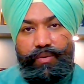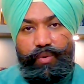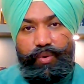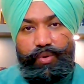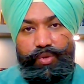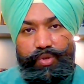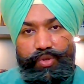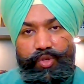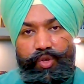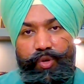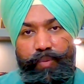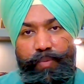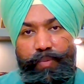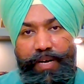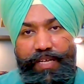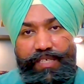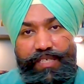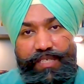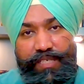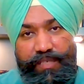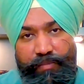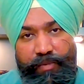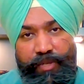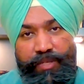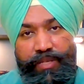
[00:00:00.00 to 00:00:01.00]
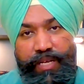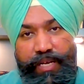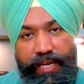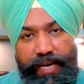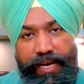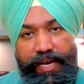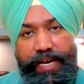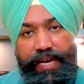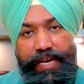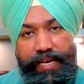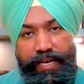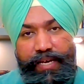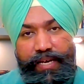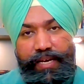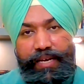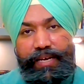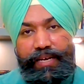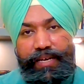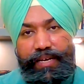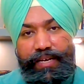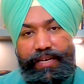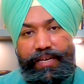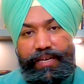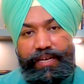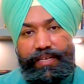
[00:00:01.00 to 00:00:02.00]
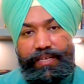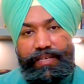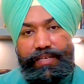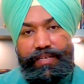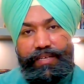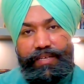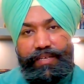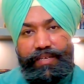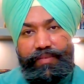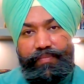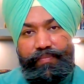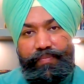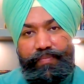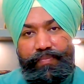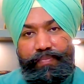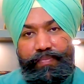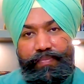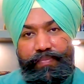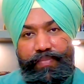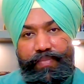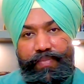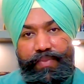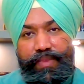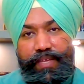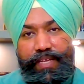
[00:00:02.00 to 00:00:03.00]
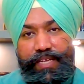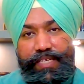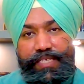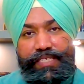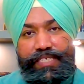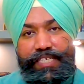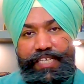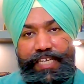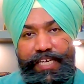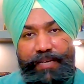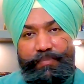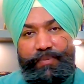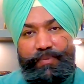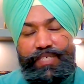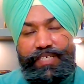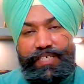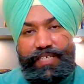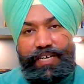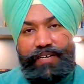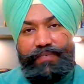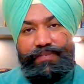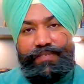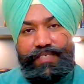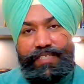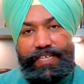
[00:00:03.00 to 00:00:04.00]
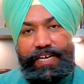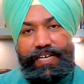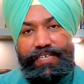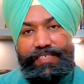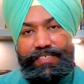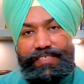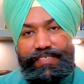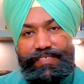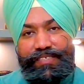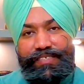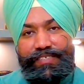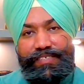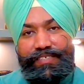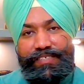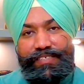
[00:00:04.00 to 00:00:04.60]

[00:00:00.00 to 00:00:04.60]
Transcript: Us ton baad samundar hai. There is deep sea after that.